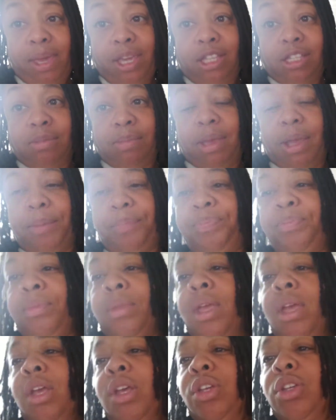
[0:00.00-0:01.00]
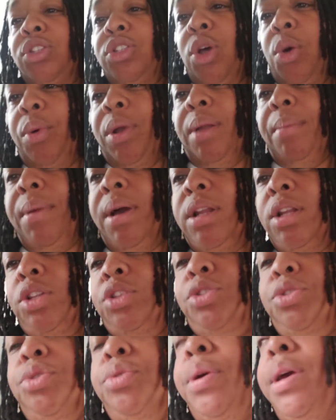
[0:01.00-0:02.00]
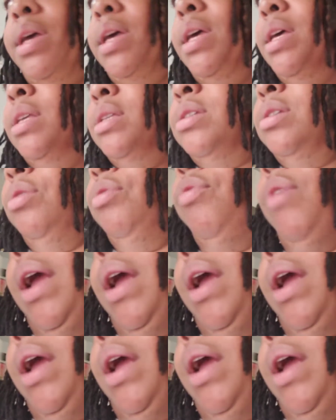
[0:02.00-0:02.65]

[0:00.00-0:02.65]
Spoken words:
basement. So what I'm going to do is